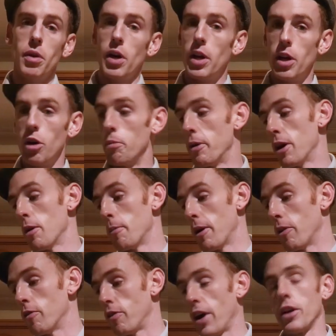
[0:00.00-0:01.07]
a little bit
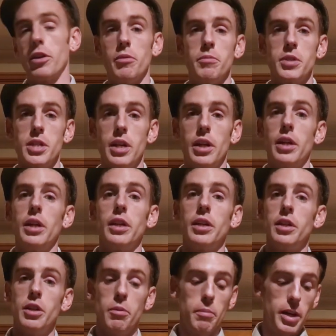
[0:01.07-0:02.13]
about vacuum sealing
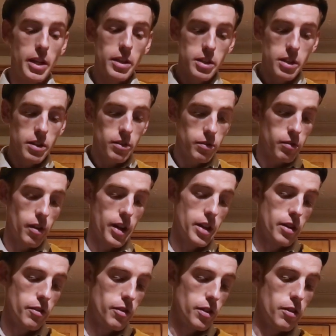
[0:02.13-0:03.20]
your meat ready
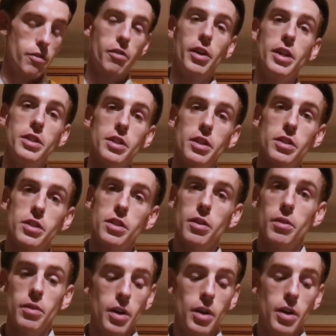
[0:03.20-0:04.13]
for the freezer so